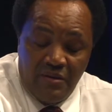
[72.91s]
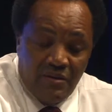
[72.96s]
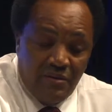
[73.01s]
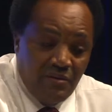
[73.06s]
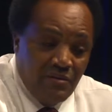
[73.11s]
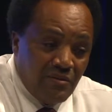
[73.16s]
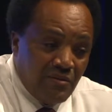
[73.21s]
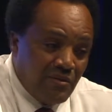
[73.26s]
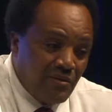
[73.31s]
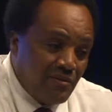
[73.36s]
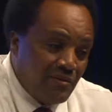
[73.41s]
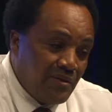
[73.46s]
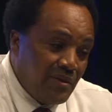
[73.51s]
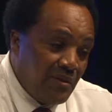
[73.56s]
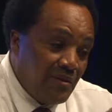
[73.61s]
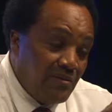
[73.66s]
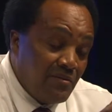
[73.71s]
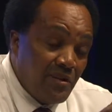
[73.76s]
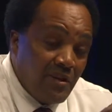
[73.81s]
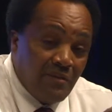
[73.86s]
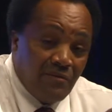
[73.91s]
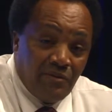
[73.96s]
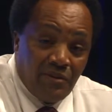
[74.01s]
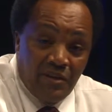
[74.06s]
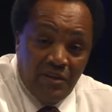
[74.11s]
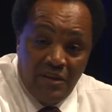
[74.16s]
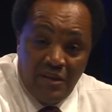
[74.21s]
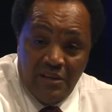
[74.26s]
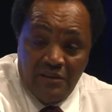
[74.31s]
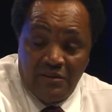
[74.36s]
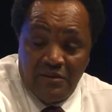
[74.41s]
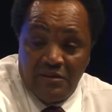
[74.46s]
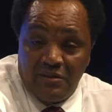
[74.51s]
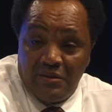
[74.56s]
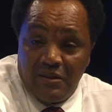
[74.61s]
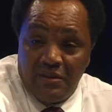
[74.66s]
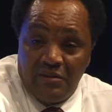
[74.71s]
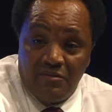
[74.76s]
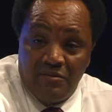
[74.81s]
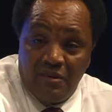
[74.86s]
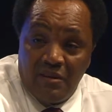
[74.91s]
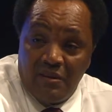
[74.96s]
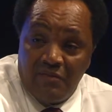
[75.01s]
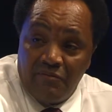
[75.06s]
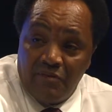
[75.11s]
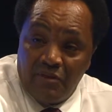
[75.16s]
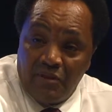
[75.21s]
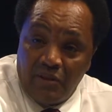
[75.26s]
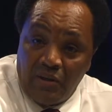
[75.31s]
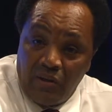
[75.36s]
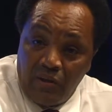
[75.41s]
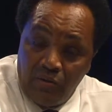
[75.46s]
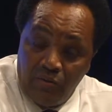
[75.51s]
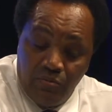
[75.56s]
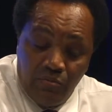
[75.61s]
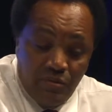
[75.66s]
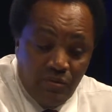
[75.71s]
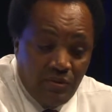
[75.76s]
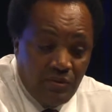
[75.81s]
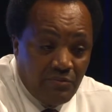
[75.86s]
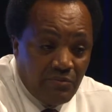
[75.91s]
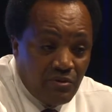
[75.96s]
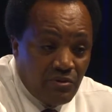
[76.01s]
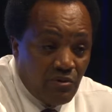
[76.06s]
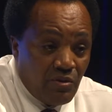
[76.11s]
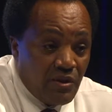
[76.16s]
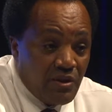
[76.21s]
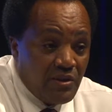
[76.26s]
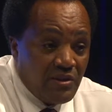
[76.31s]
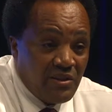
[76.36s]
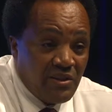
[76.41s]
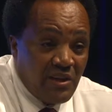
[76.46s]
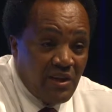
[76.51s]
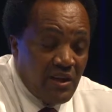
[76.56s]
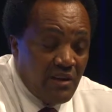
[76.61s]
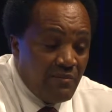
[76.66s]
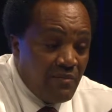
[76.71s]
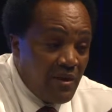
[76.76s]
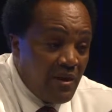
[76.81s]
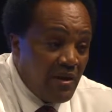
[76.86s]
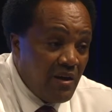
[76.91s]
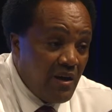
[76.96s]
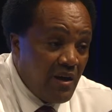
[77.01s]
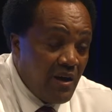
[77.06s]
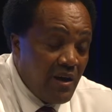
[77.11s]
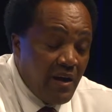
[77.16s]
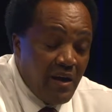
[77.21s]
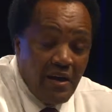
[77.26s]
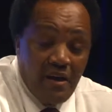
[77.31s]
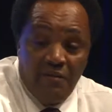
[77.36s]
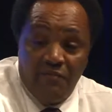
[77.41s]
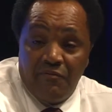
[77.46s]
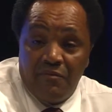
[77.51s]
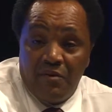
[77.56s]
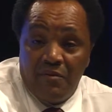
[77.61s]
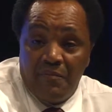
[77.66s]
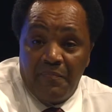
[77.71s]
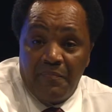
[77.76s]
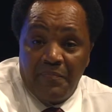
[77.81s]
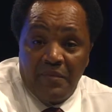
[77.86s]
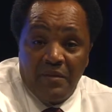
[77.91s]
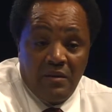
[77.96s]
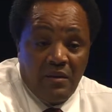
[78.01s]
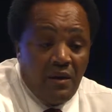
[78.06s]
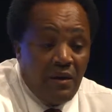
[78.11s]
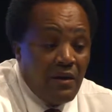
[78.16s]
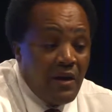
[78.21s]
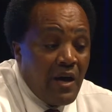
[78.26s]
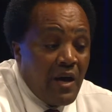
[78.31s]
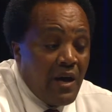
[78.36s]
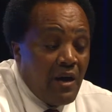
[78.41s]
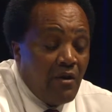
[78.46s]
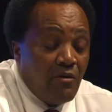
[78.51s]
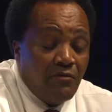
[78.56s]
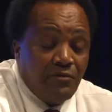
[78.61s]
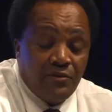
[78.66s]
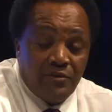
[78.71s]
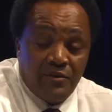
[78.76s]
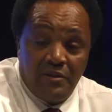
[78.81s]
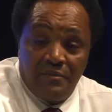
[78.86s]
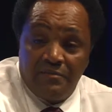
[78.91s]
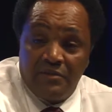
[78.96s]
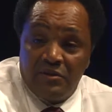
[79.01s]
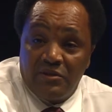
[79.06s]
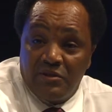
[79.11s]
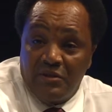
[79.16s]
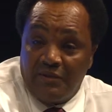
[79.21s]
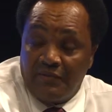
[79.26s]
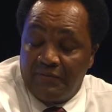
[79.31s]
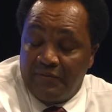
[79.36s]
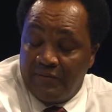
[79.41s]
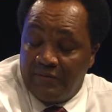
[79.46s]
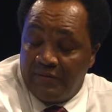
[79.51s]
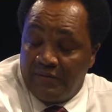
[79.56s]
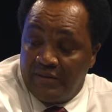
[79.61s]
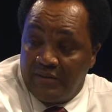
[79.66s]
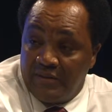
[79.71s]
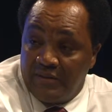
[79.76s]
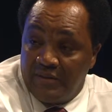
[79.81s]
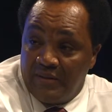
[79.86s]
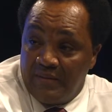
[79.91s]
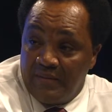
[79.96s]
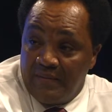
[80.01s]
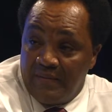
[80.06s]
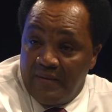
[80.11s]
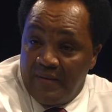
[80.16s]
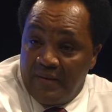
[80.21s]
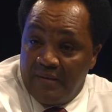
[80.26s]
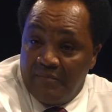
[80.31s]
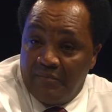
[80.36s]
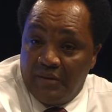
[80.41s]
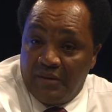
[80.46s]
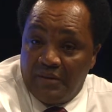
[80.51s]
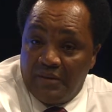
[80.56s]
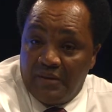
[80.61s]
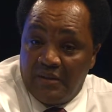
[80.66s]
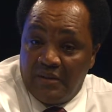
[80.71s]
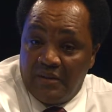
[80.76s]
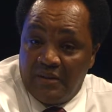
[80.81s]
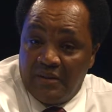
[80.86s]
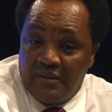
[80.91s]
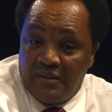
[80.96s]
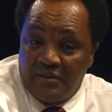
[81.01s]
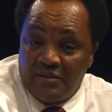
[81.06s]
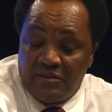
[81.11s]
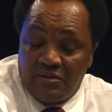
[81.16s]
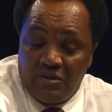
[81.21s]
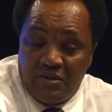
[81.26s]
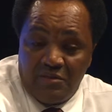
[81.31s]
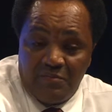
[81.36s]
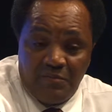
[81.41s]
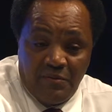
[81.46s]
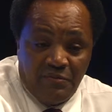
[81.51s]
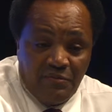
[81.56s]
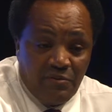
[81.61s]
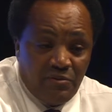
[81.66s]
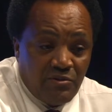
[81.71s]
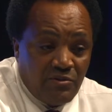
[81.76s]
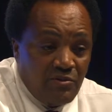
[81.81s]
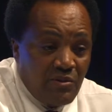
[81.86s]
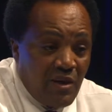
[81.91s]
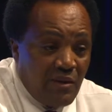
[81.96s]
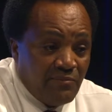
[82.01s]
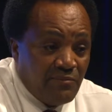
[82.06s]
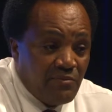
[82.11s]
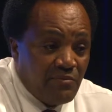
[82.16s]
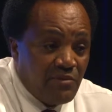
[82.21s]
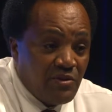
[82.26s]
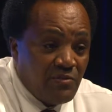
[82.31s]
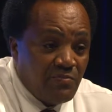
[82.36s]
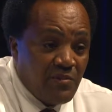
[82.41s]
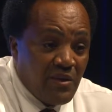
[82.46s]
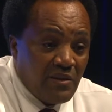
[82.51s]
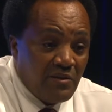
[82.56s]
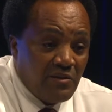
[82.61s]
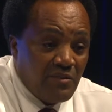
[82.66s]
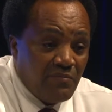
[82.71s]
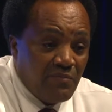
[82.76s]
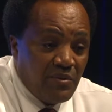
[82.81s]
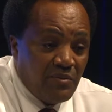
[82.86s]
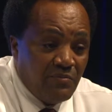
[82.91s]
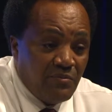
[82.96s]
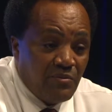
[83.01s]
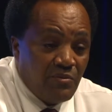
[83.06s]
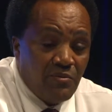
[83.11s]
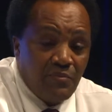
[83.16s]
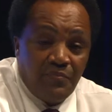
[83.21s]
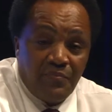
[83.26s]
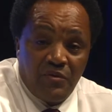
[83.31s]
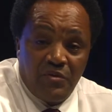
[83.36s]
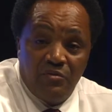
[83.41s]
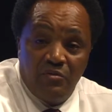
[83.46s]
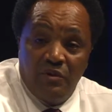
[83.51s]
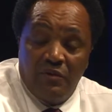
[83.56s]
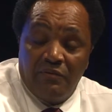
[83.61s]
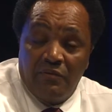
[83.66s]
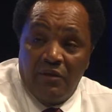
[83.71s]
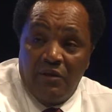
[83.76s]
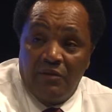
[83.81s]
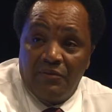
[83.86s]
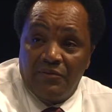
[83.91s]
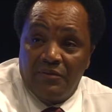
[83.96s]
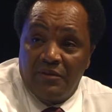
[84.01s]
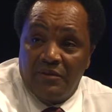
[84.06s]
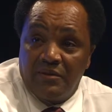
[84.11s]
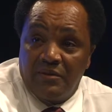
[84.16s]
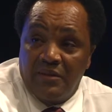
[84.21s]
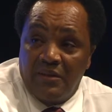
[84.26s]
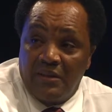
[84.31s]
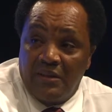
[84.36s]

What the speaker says: they don't have a conscience, they don't have a clue, and the majority of the time, half of them are high for some substance. But it is tough, but first you have to respect the people who have lost their